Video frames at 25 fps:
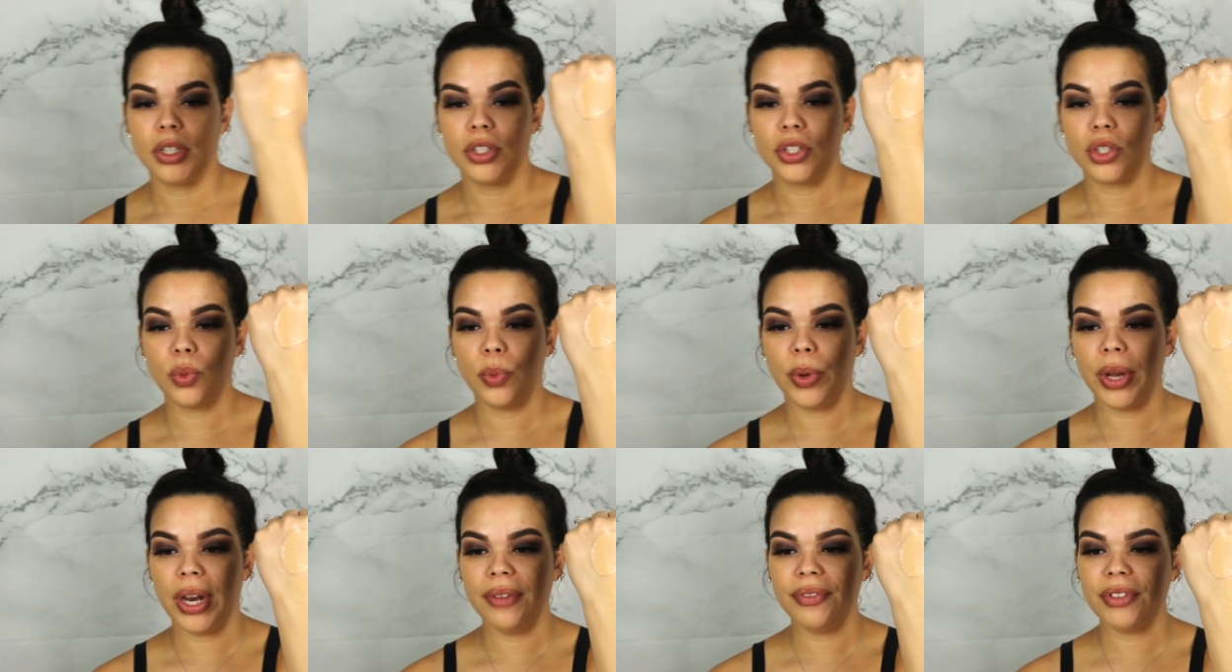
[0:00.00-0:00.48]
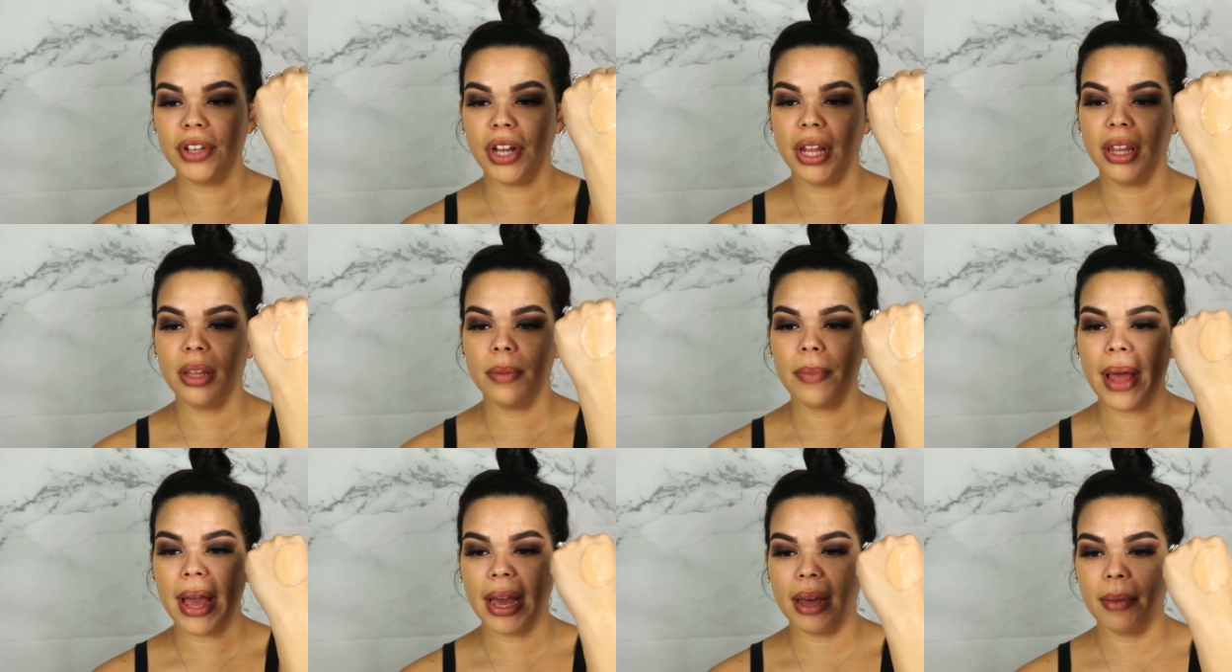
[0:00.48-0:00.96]
So what I've done on
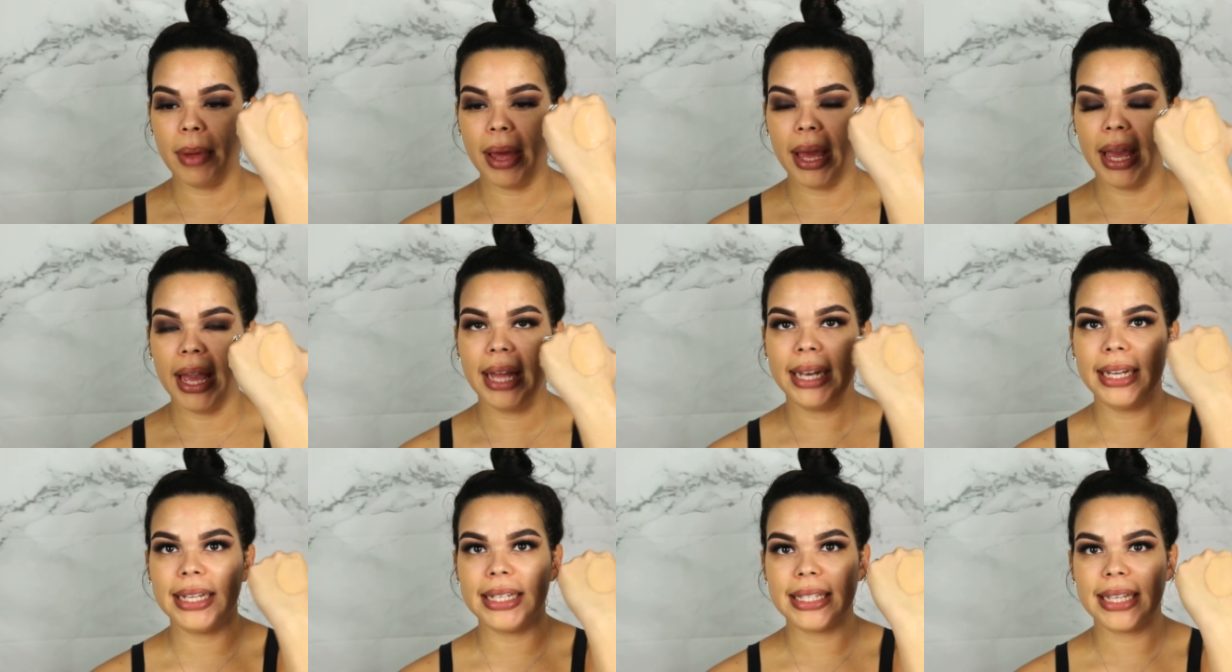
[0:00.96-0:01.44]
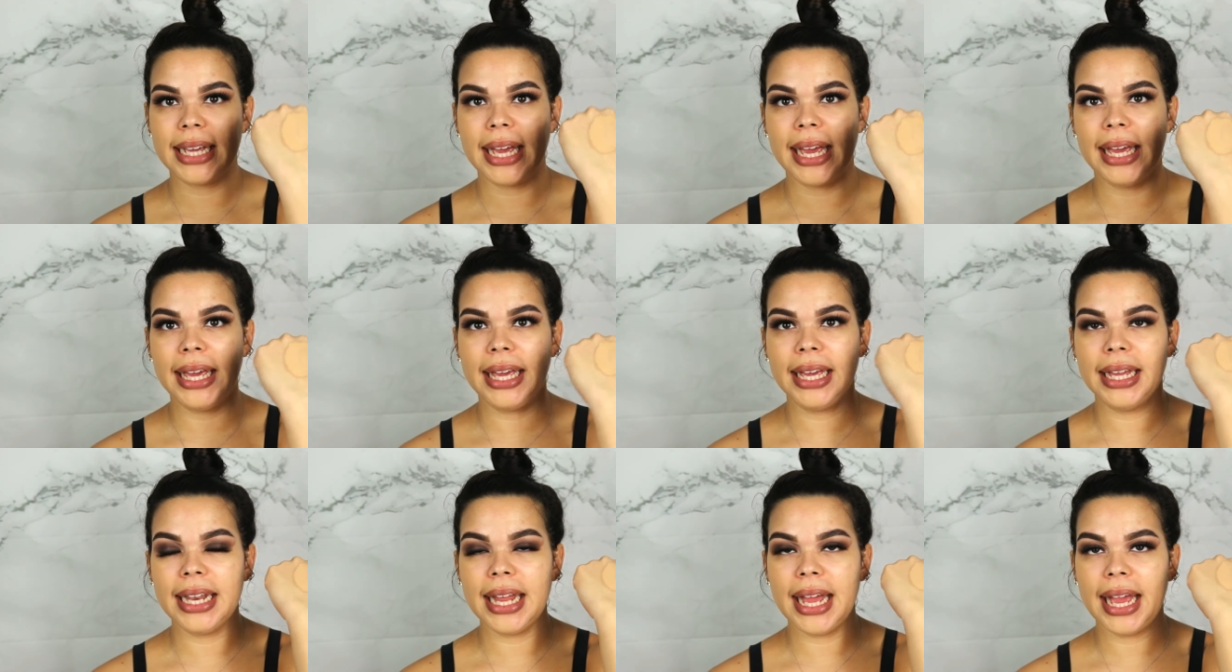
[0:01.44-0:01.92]
the back of my hand is
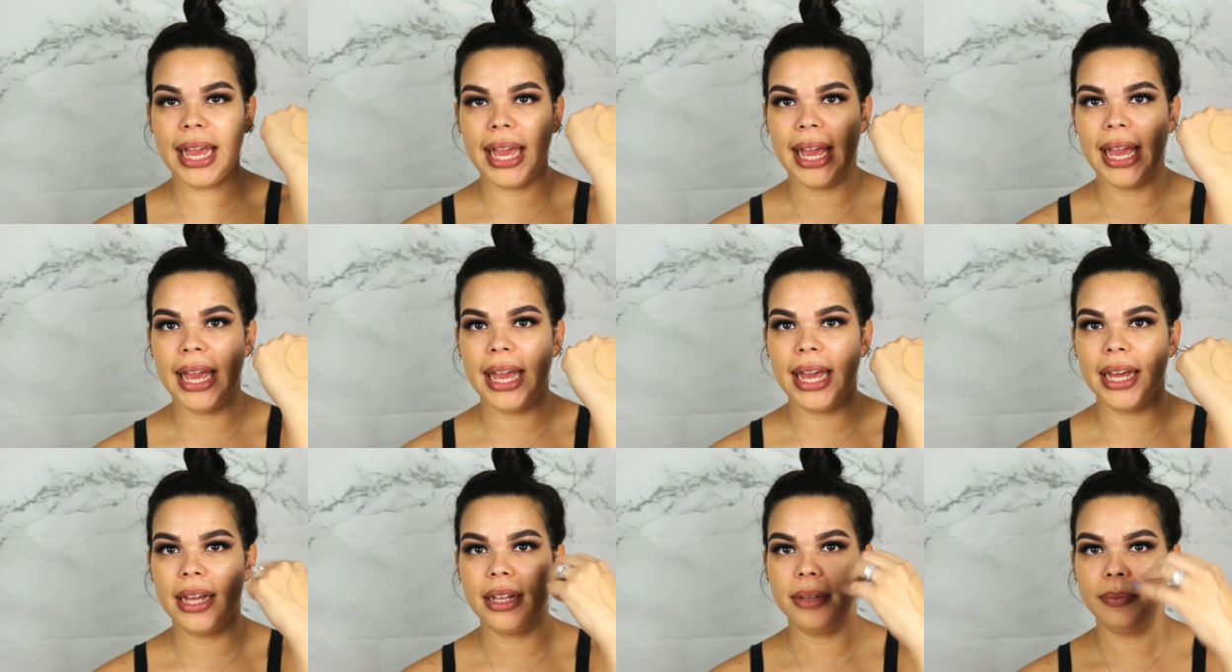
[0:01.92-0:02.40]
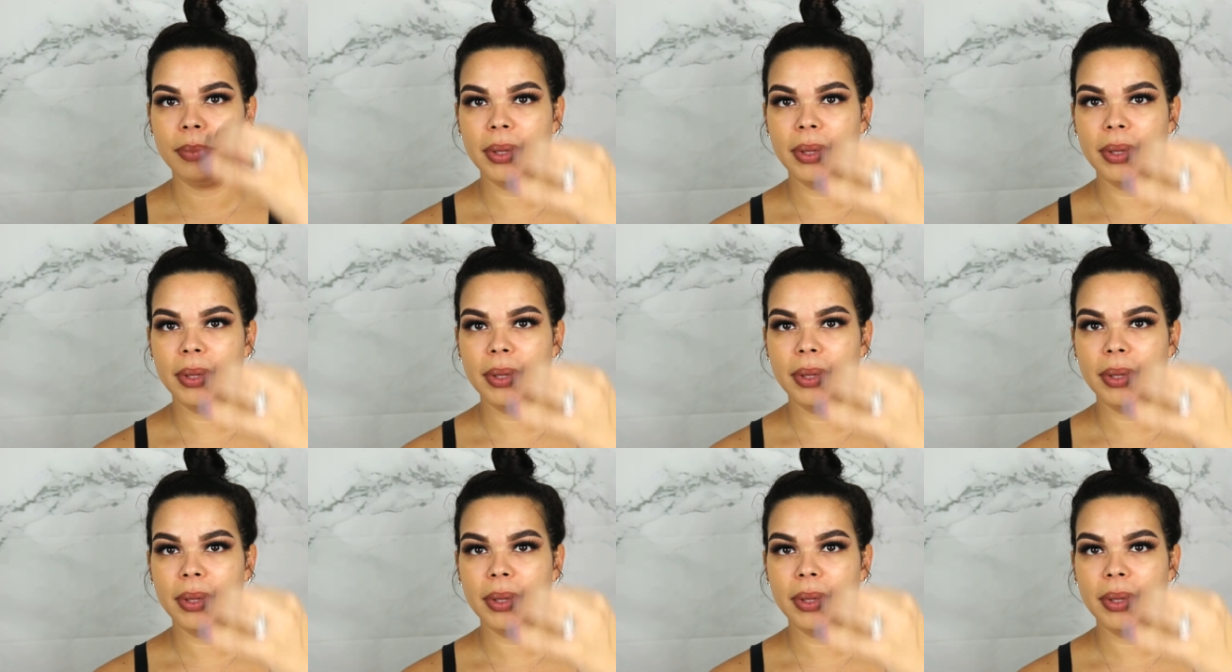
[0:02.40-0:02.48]
taken a